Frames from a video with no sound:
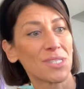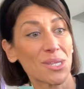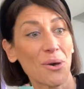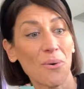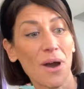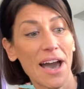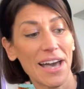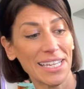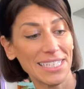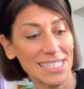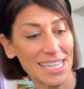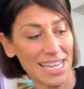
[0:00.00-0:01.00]
So I
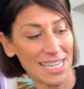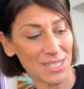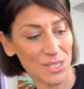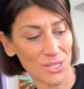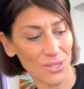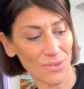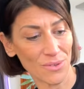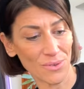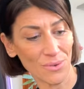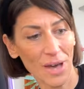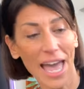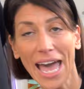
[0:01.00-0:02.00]
decided
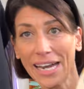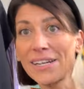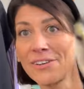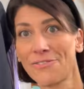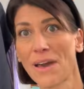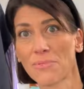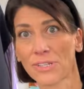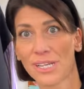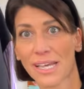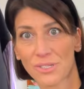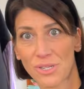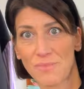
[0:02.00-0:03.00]
to, I had enough fabric to
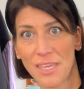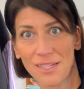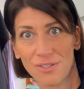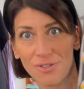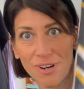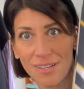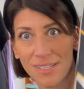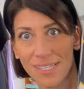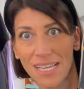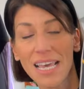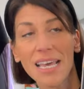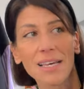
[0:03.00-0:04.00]
actually make a dress.
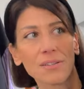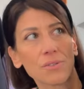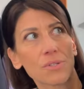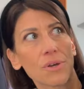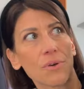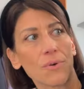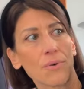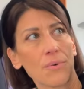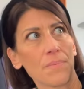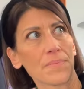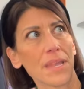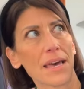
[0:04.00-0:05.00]

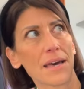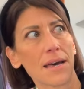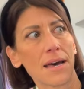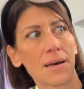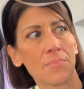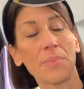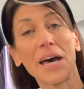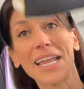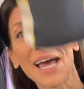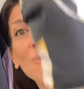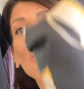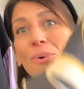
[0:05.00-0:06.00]
So, um, but
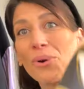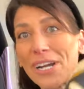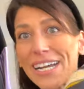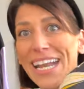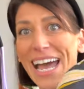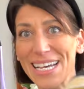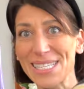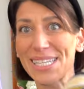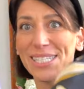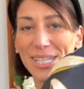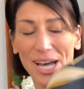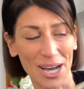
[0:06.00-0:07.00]
I wore it as a
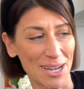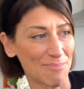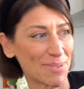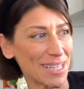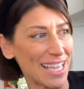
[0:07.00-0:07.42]
top.